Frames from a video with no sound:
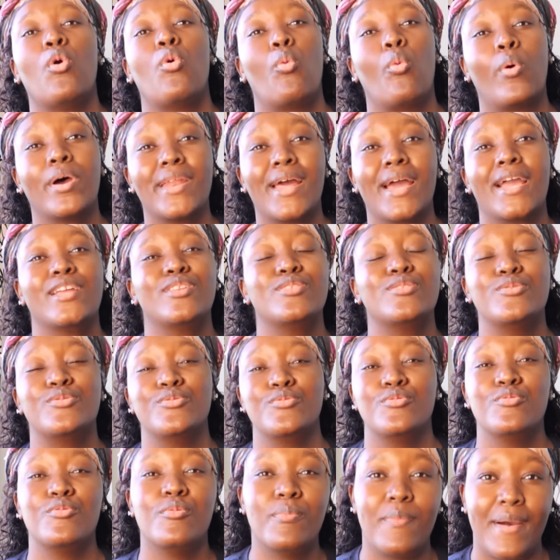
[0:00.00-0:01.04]
What I
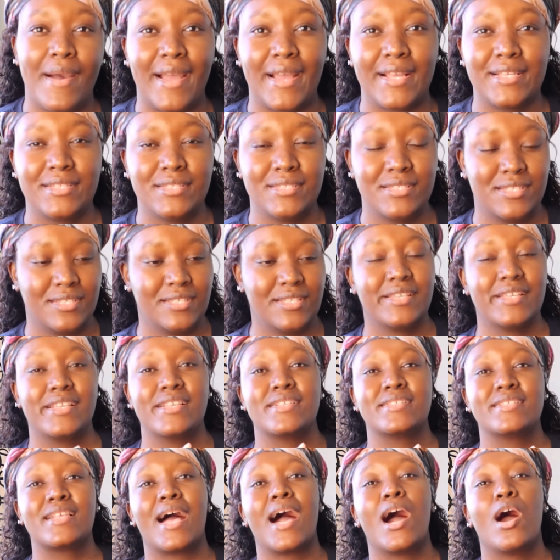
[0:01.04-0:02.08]
do mind
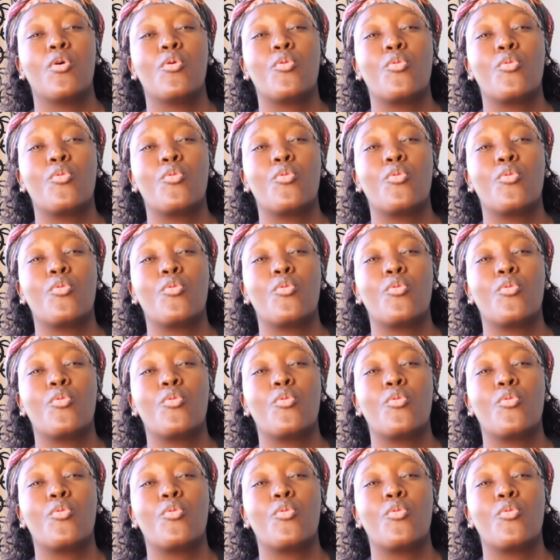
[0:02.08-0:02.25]
is how